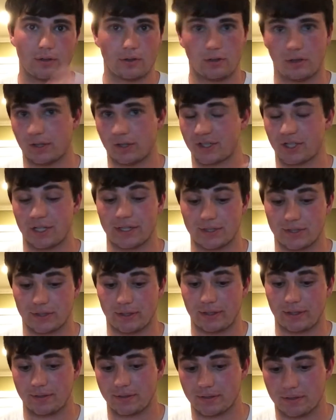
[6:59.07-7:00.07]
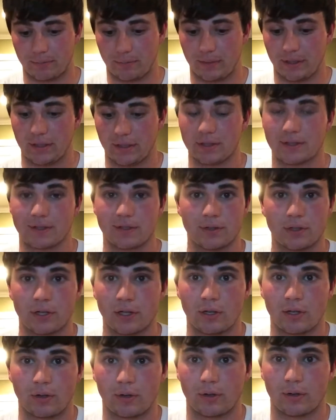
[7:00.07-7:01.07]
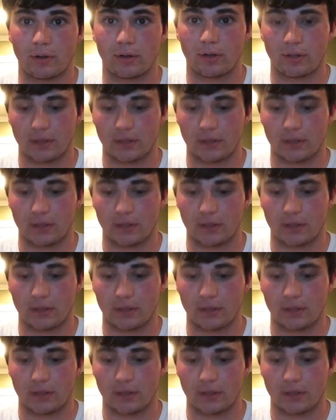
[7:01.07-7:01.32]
and change lanes. I mean, it's not hard.